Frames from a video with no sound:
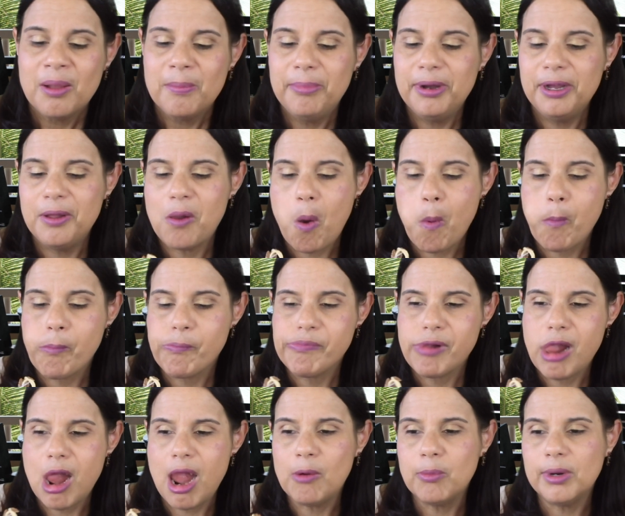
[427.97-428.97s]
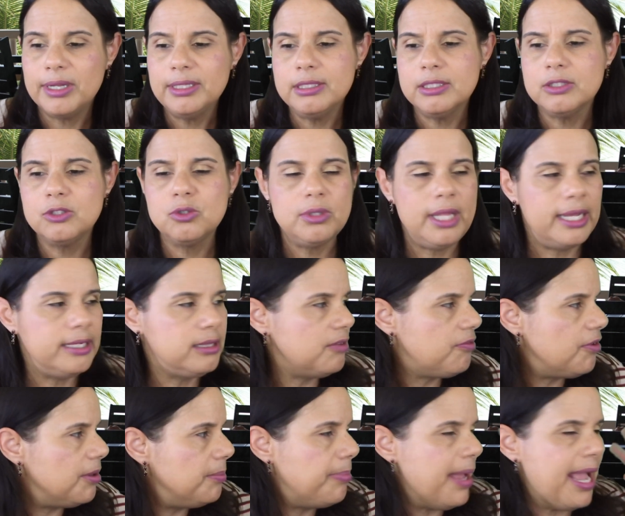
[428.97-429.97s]
But I wanted to do like
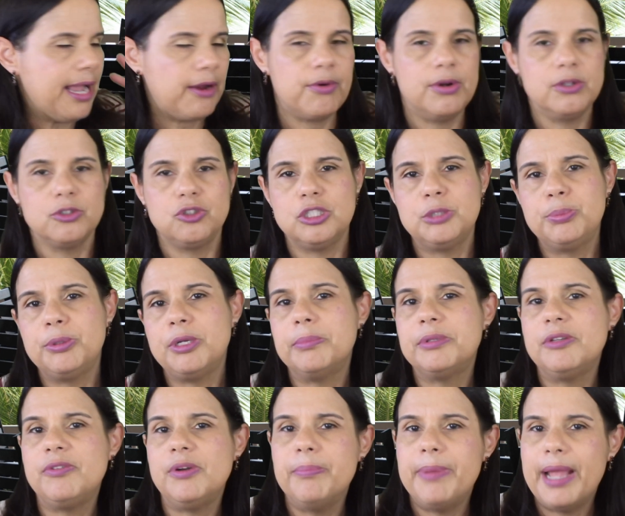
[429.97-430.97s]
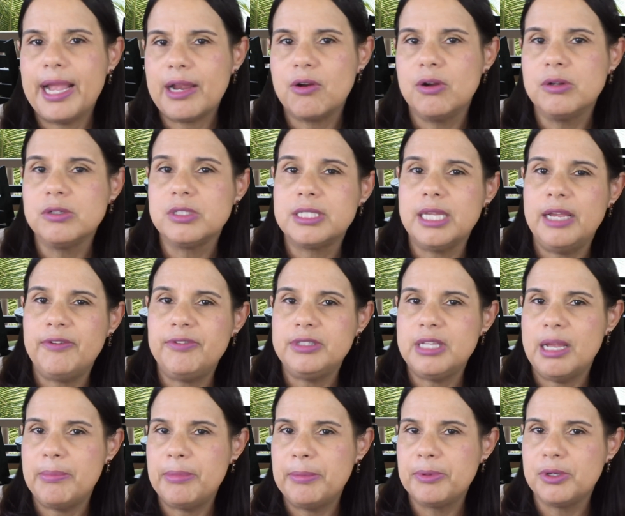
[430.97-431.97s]
different backgrounds, just put up different backgrounds every
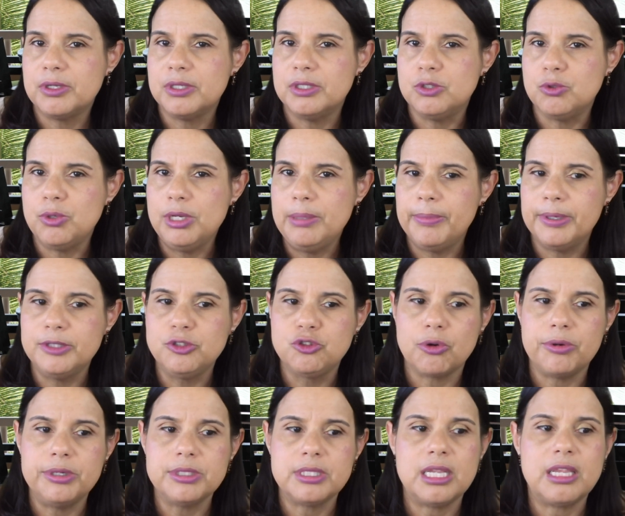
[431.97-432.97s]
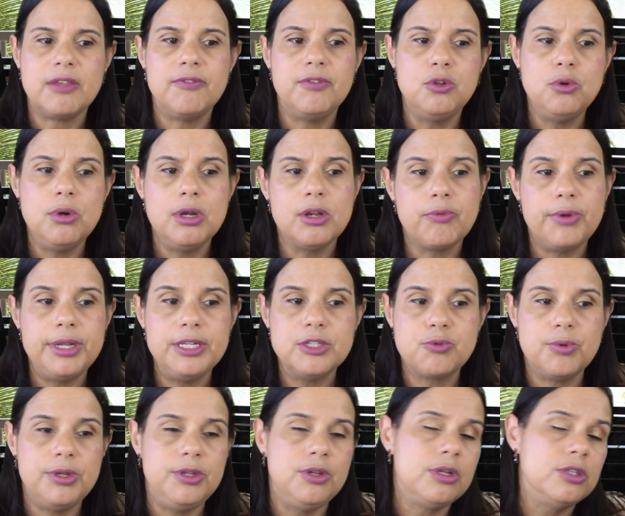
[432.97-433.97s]
time I'm going to do it. But Jory's like, if you do a green
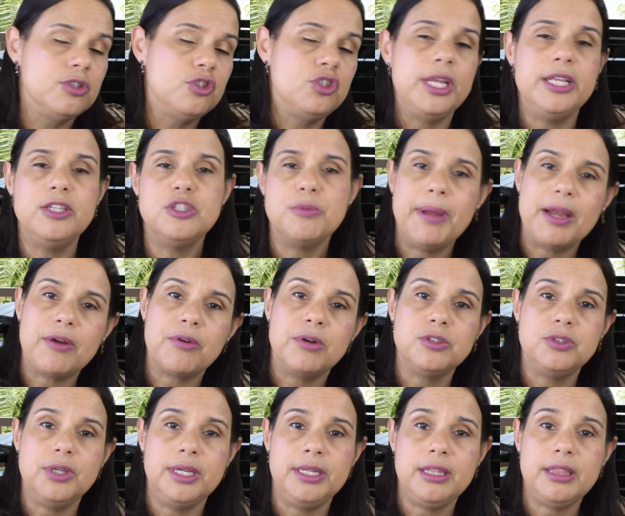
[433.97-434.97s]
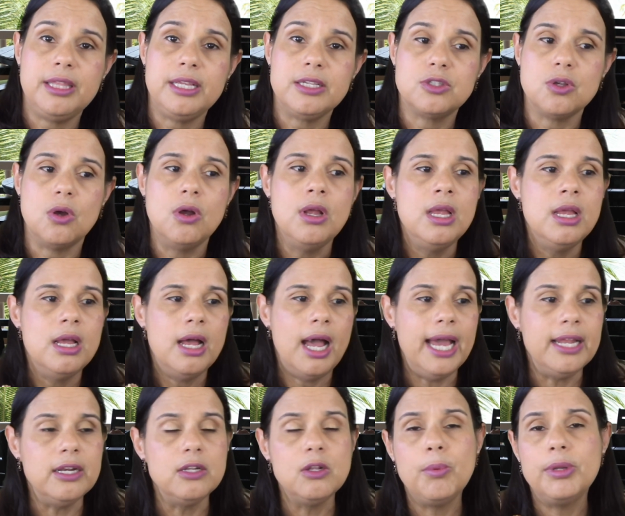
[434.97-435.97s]
screen, you could change the background to anything. So
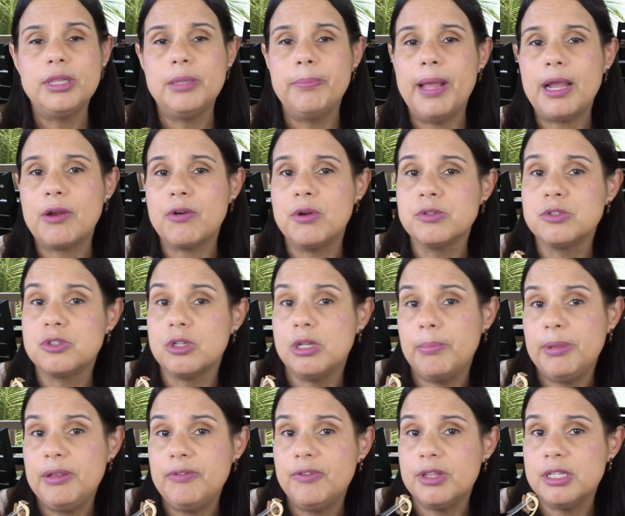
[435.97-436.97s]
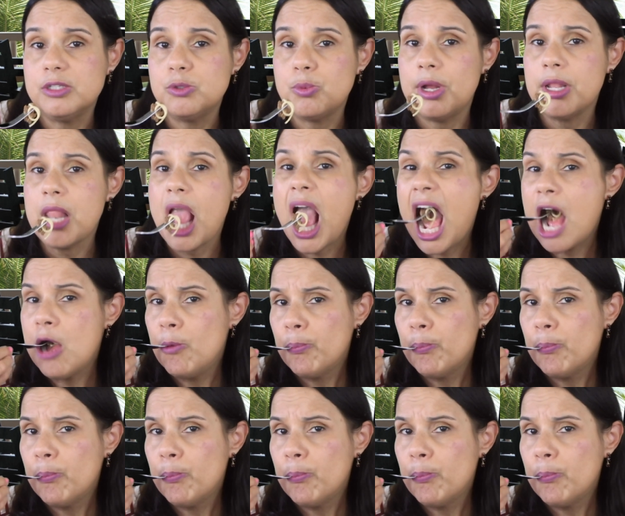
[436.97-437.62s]
I don't know what the background is going to be for this one.